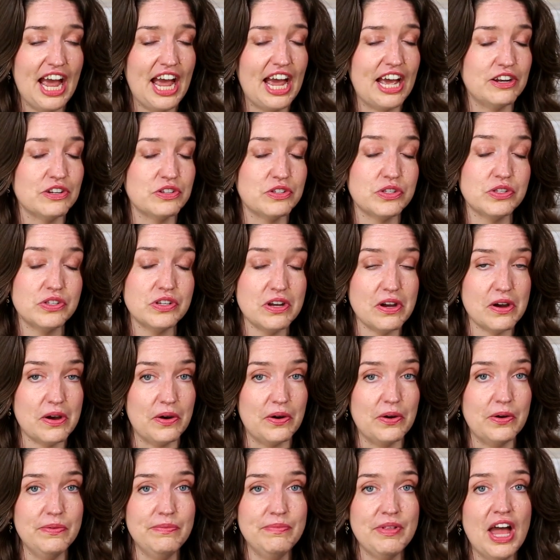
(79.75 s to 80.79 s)
And
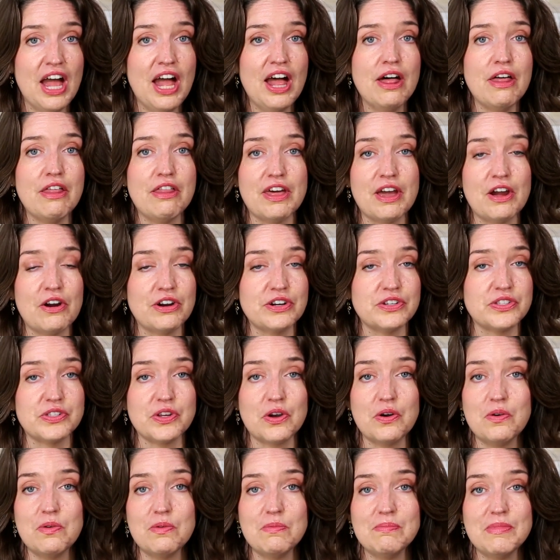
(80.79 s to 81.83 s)
so, there are
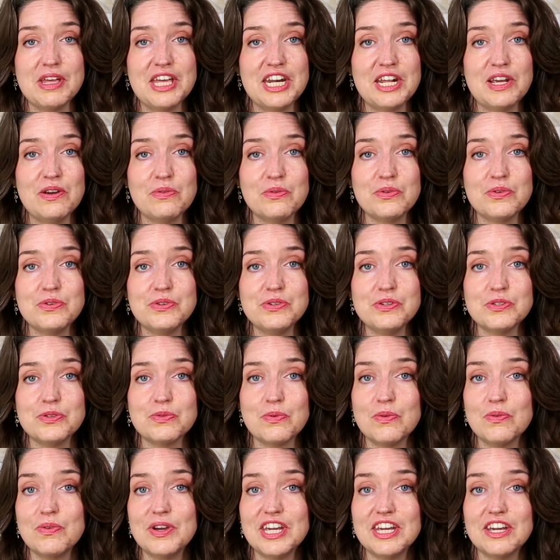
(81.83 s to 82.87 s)
so many rules
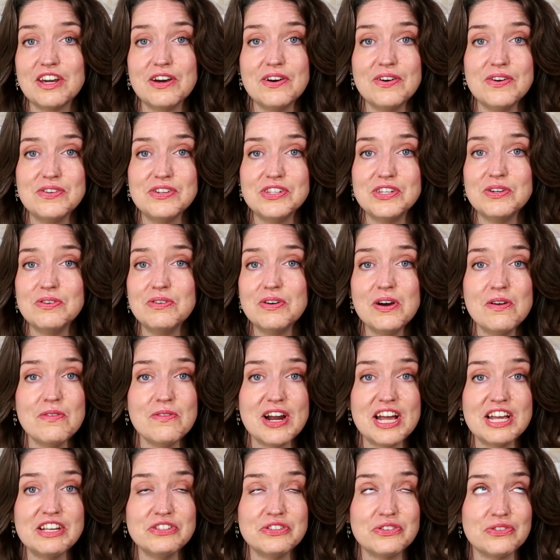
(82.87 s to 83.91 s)
when we go to a
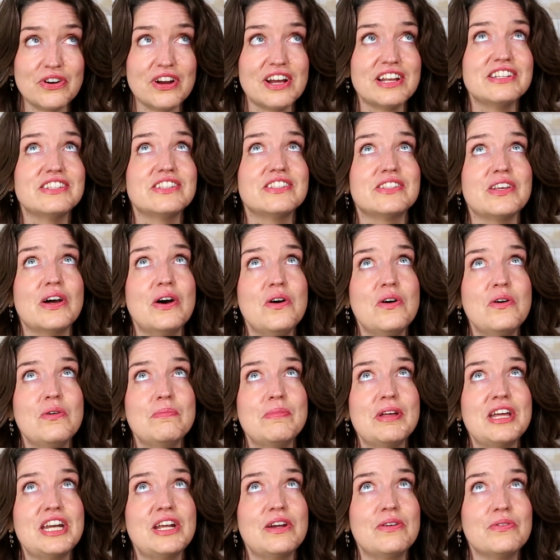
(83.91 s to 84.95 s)
restaurant, so
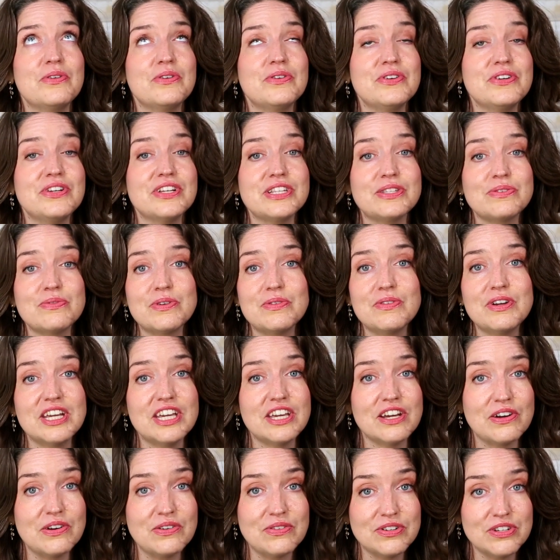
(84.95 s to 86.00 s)
many rules when we
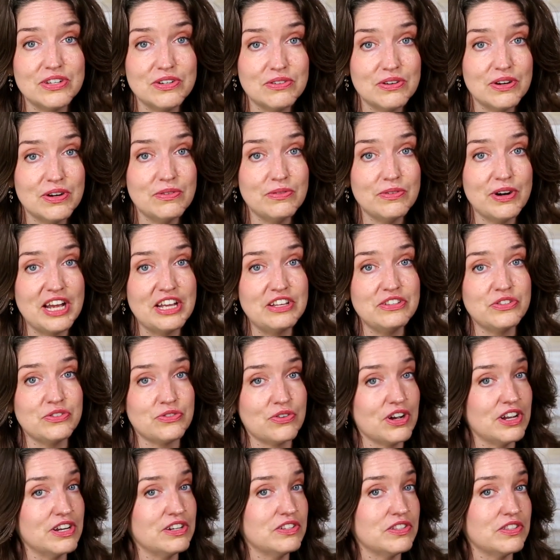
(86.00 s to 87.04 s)
go to a
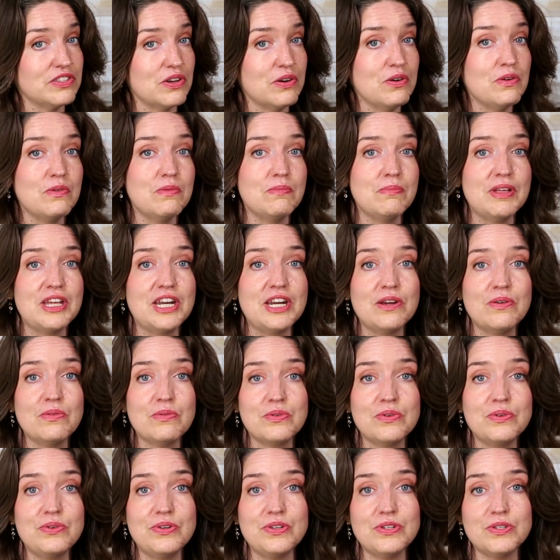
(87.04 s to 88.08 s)
restaurant, so many
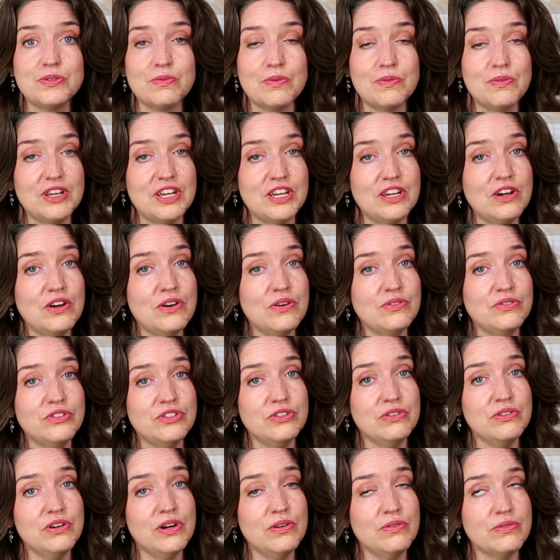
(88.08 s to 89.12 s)
rules when we go
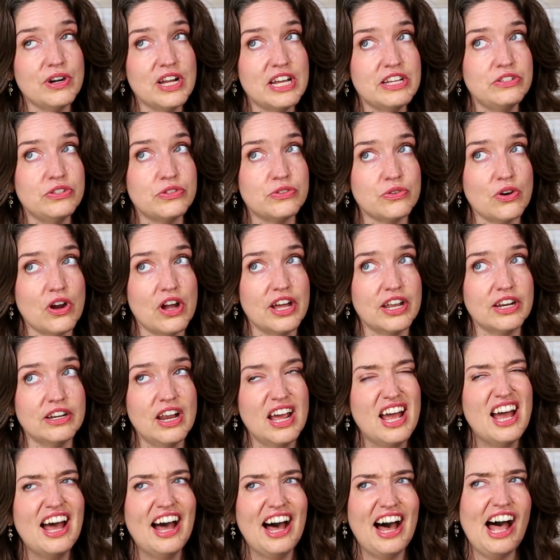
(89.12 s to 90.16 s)
to a restaurant.
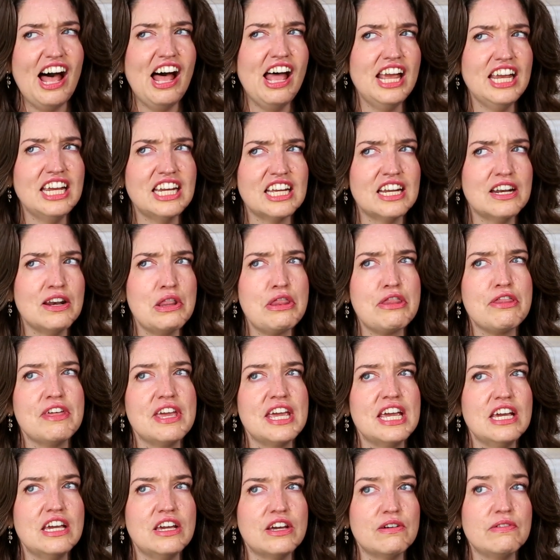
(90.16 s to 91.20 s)
I can
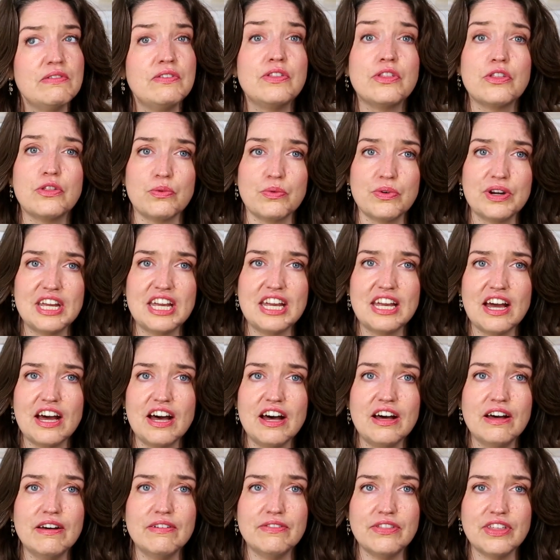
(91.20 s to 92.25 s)
think of 3
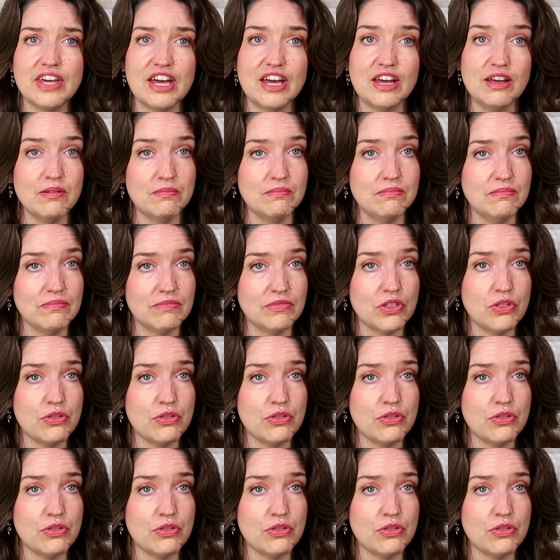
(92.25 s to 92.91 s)
of them.